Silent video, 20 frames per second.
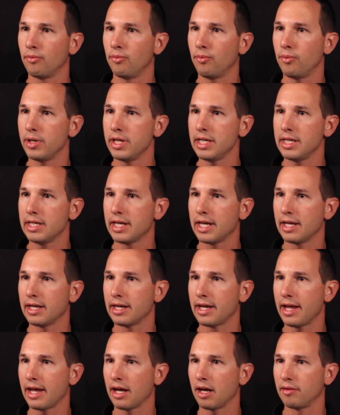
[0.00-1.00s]
we
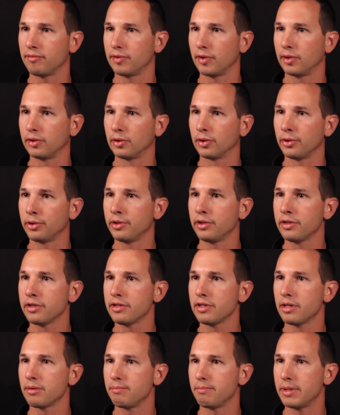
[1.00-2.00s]
can have
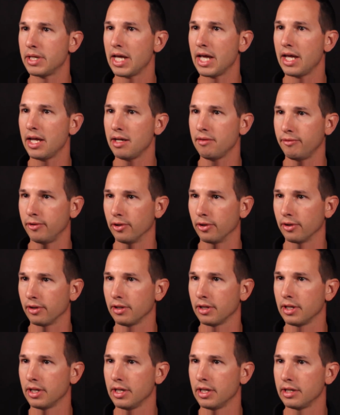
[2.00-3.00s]
learned
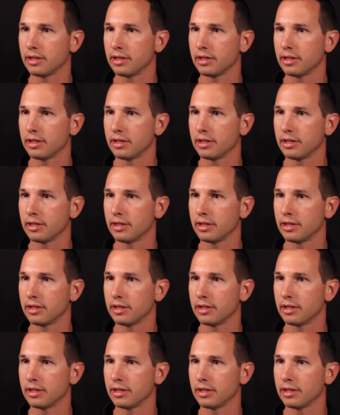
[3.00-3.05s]
behavior